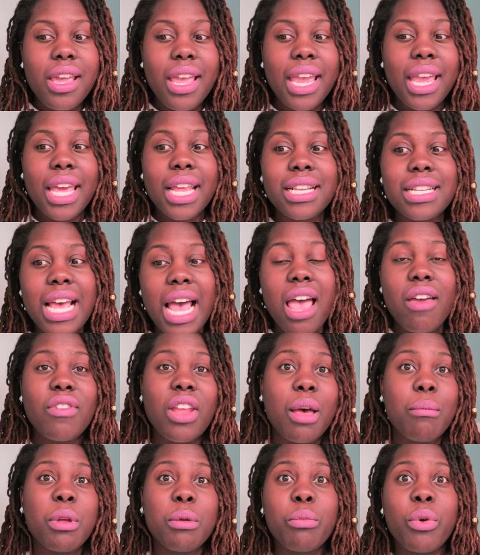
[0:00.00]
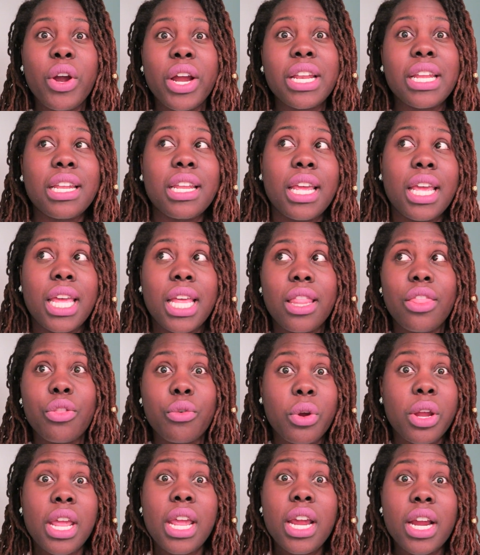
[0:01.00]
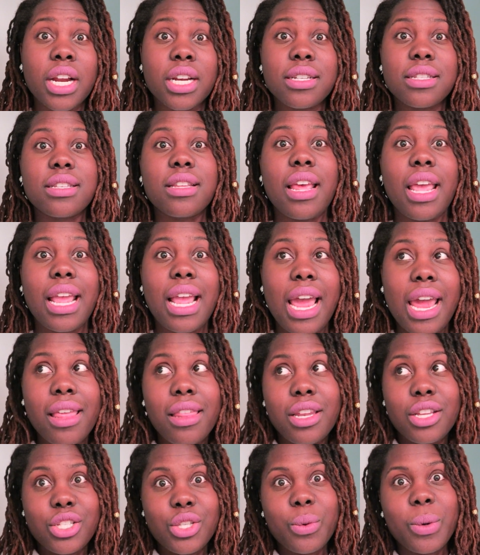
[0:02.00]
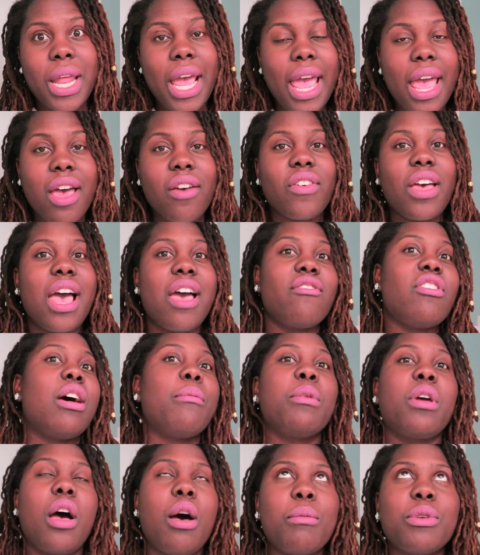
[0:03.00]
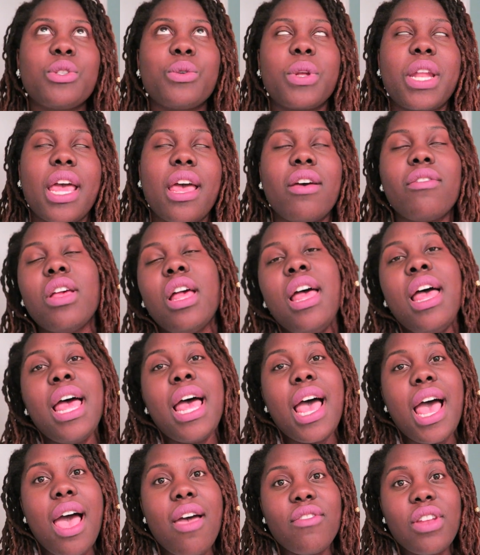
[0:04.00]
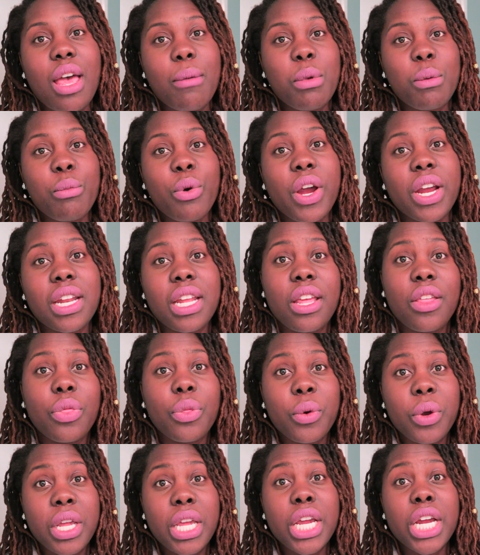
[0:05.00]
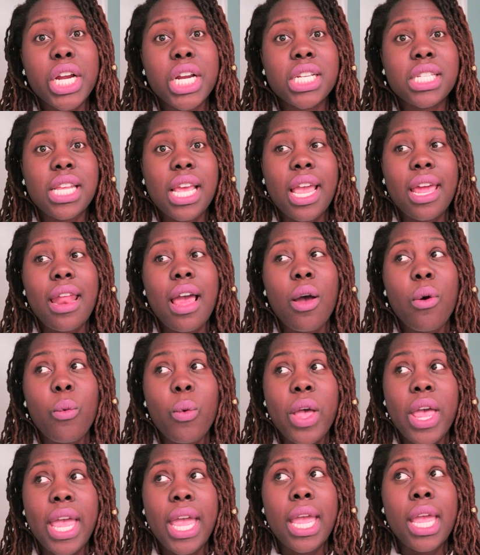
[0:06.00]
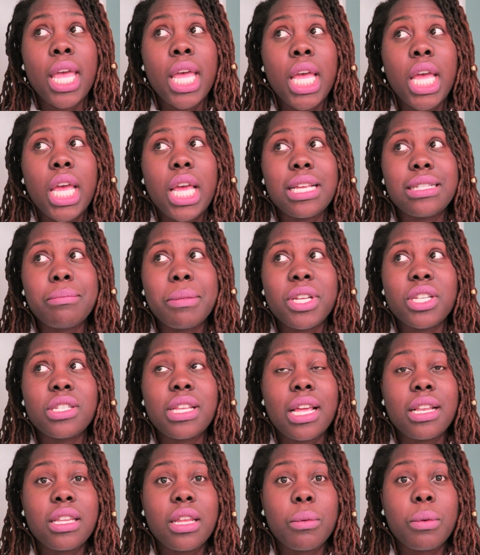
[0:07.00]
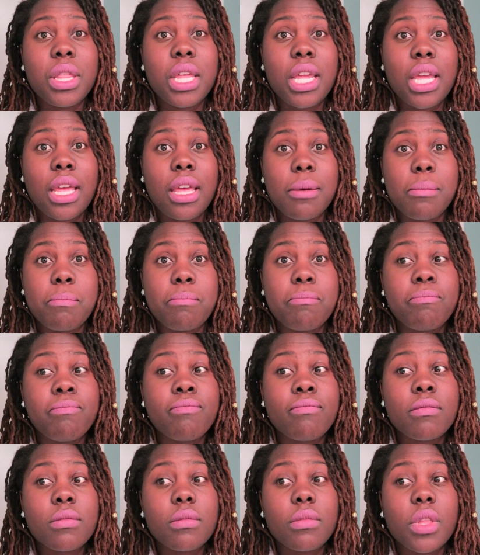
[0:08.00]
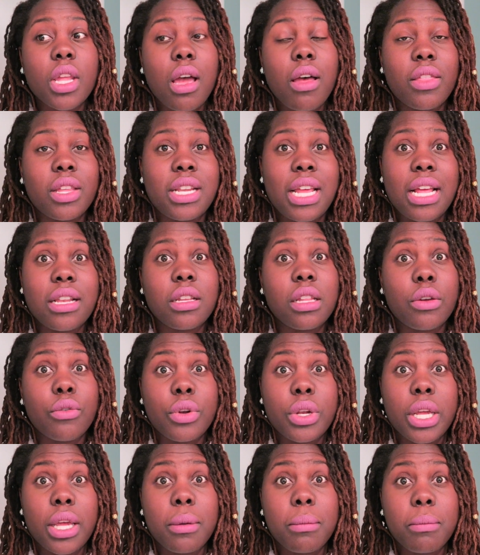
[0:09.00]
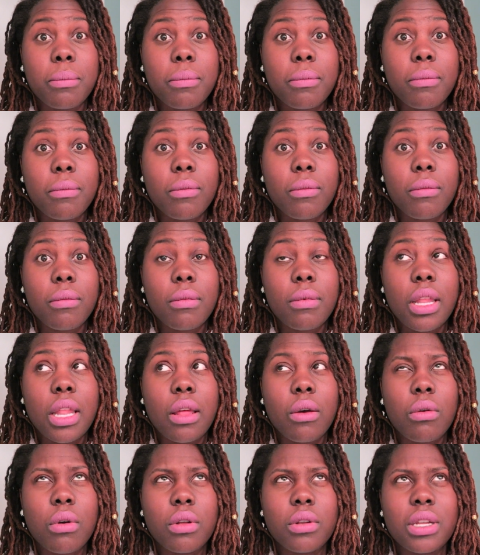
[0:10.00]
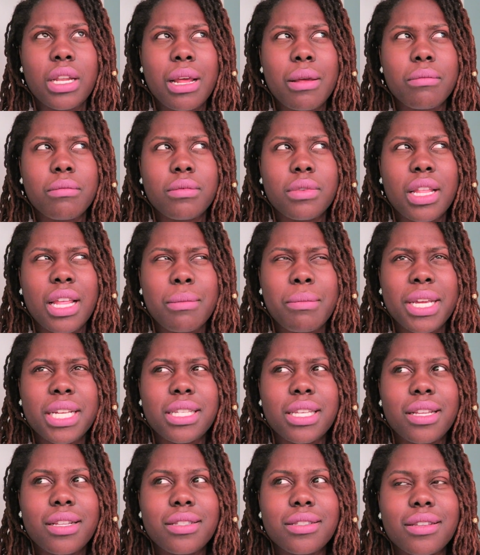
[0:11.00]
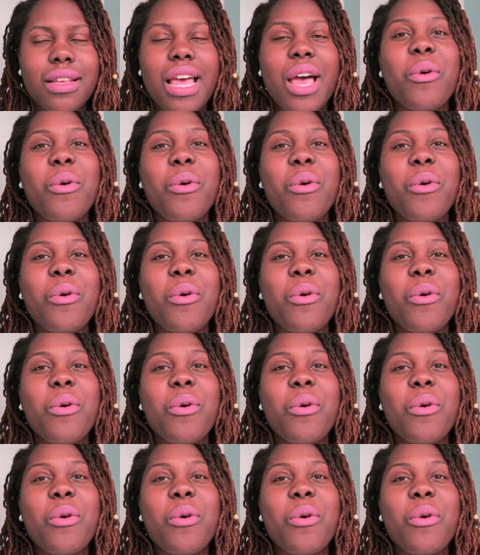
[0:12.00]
And I have not been pregnant in 3 years. Like, Kylan is 2.5. I have not been, almost 2.5. I have not been pregnant in 3 years, and I weigh as much as I did with him on the day I delivered him. Did that make sense?